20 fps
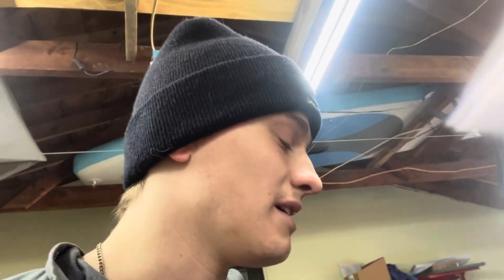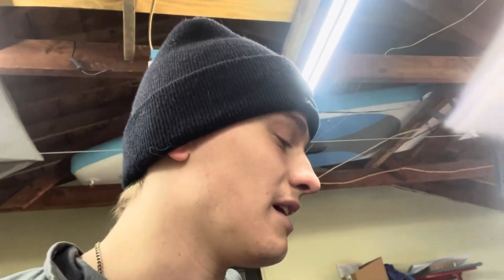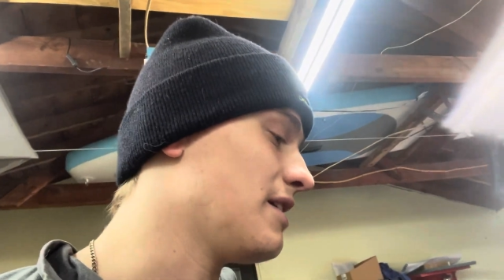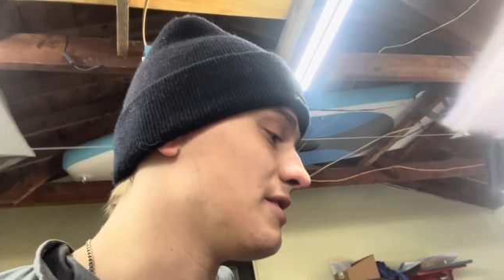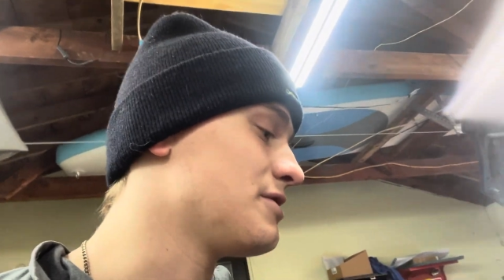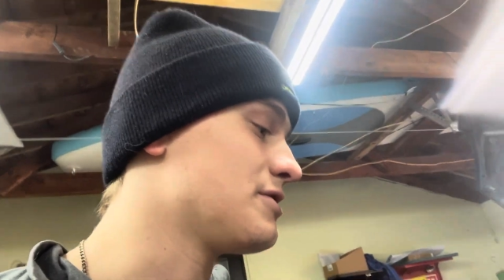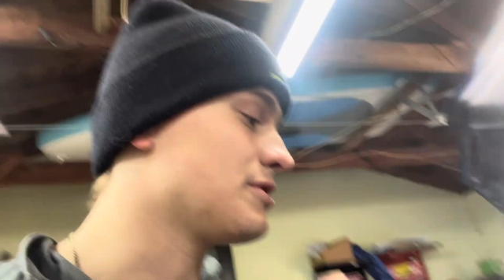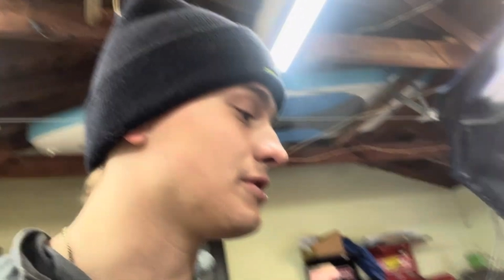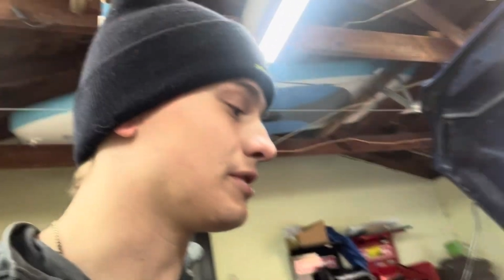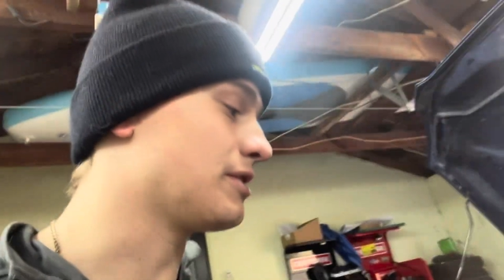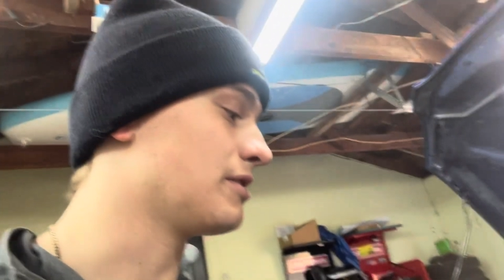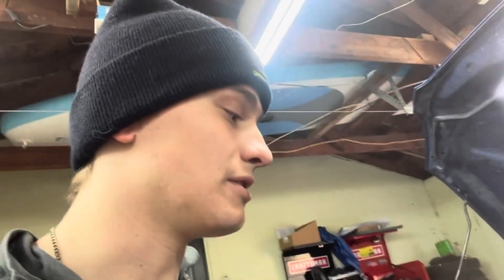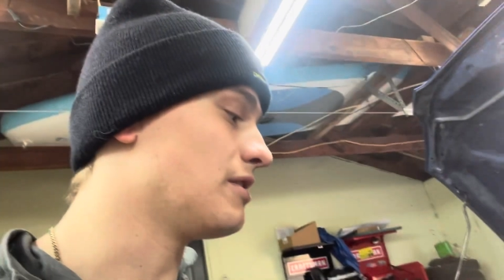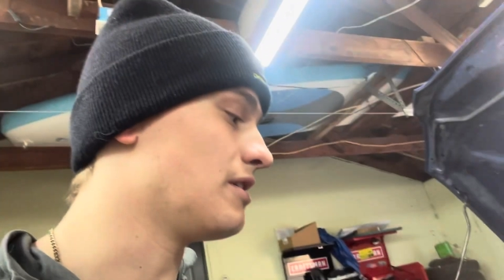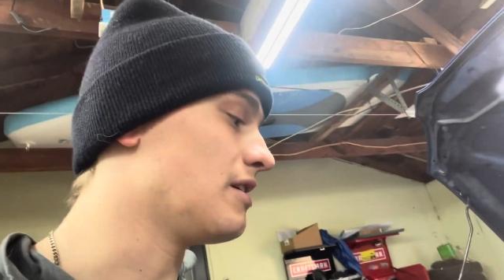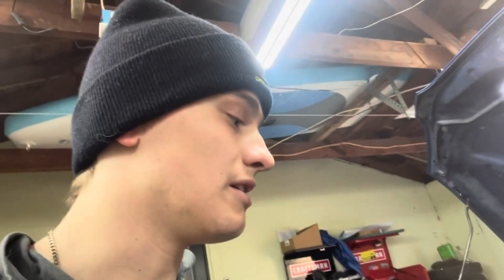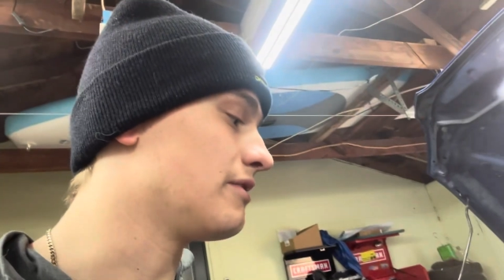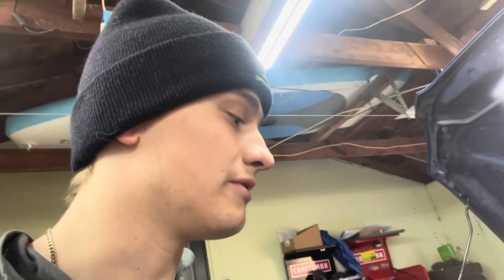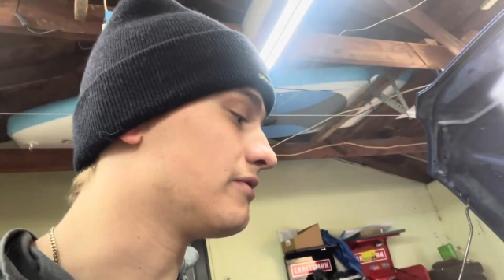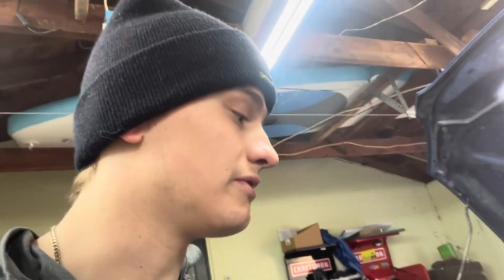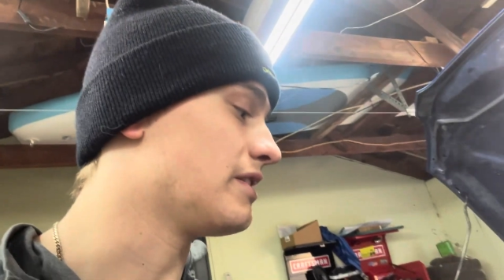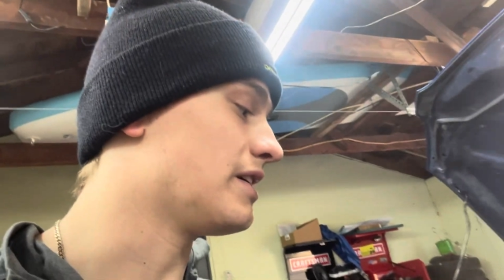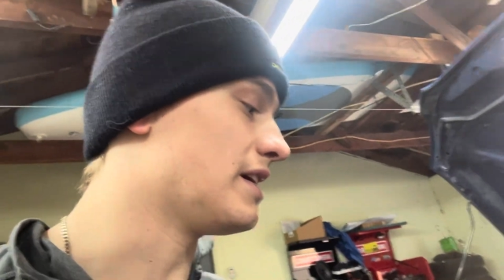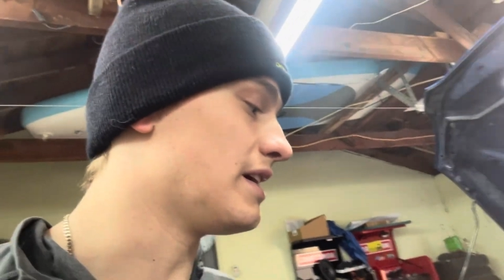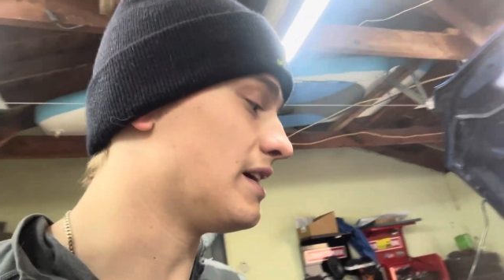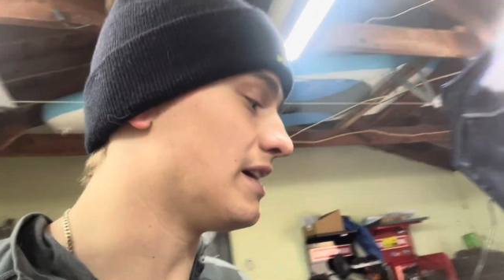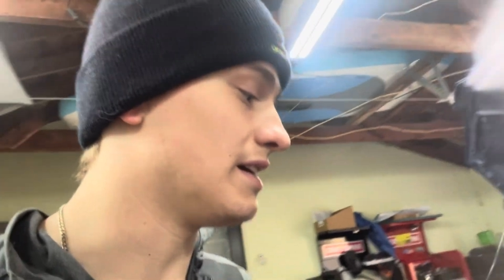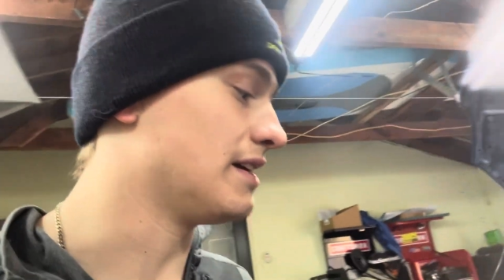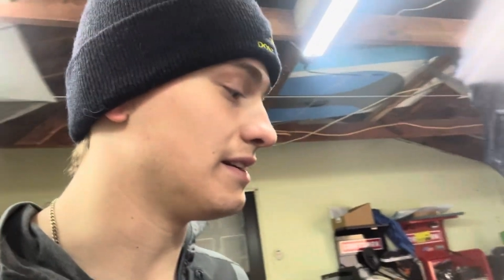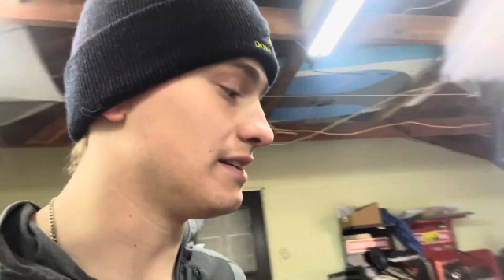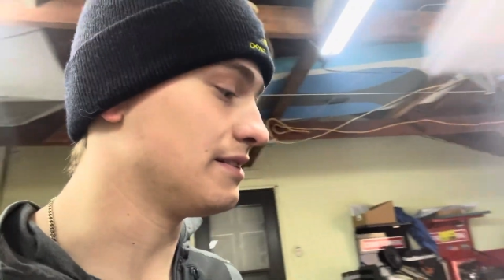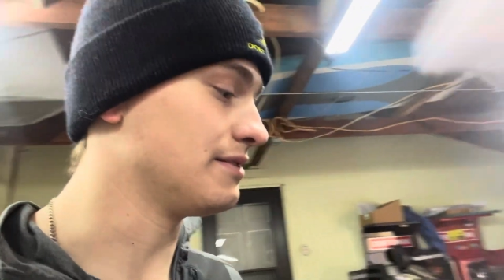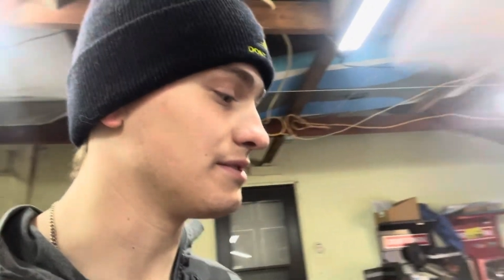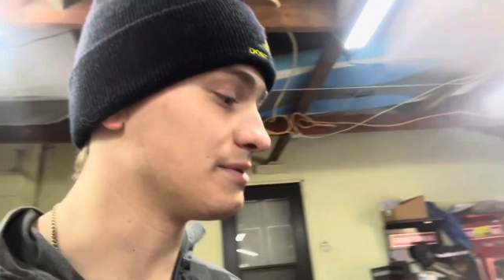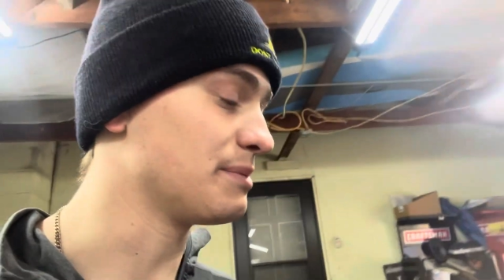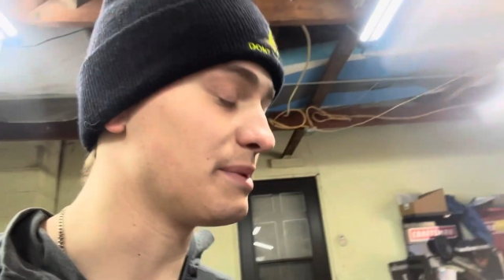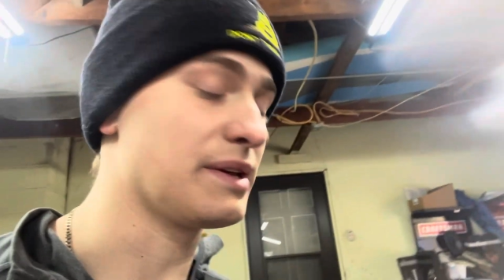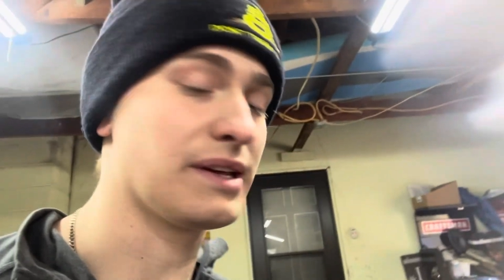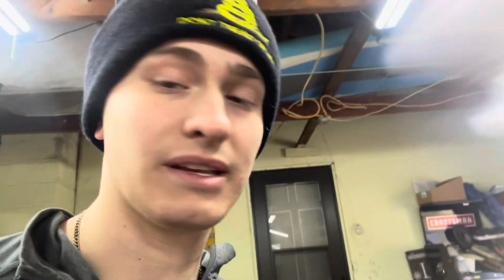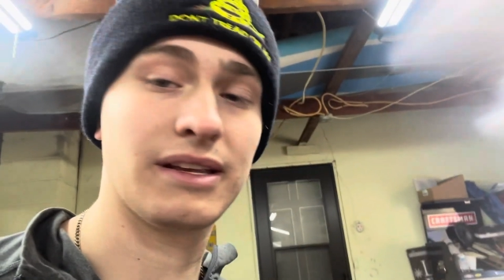I just took it off and it was
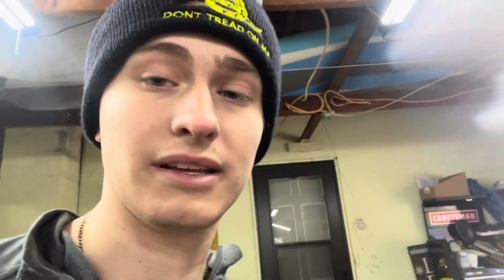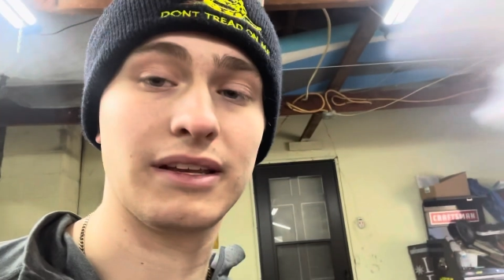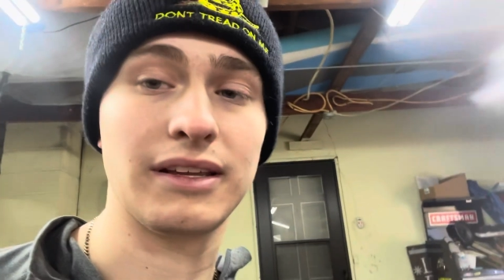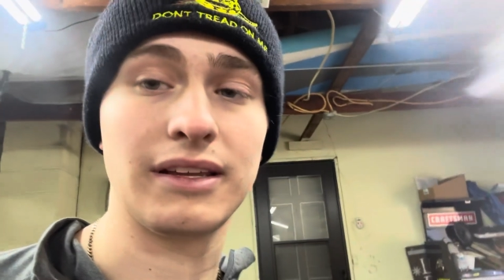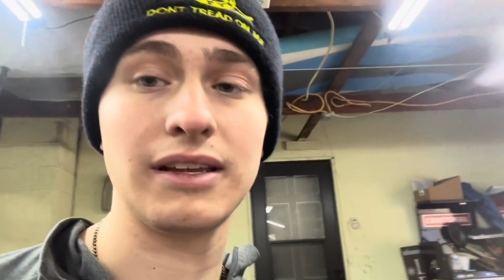making